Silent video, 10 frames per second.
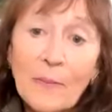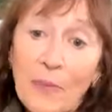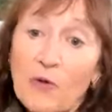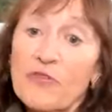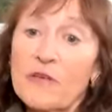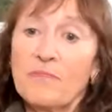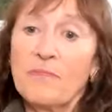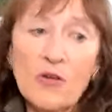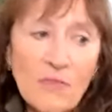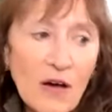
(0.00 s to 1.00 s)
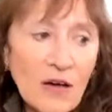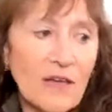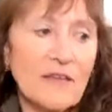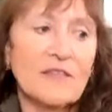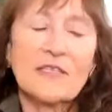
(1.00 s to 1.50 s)
both in bond
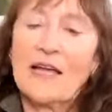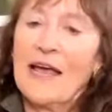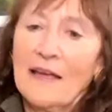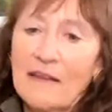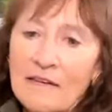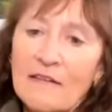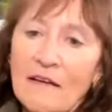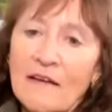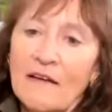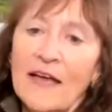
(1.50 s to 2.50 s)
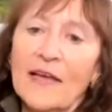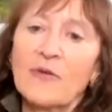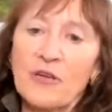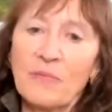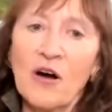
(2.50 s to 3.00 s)
markets and uh,
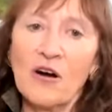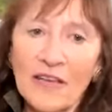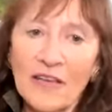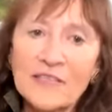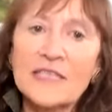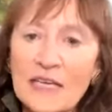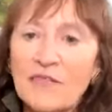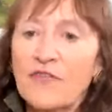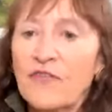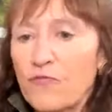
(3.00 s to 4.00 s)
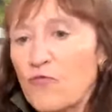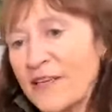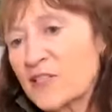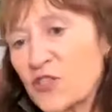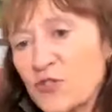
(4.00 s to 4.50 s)
equity markets, if
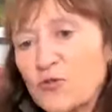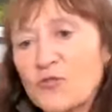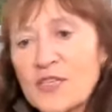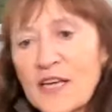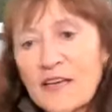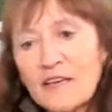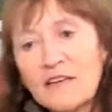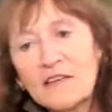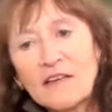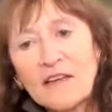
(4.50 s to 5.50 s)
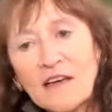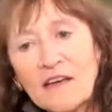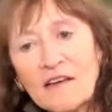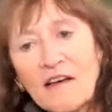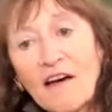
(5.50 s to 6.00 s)
rates do stay
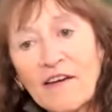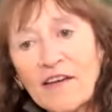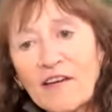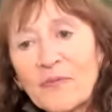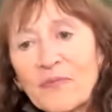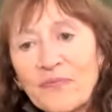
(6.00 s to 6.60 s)
uh, higher.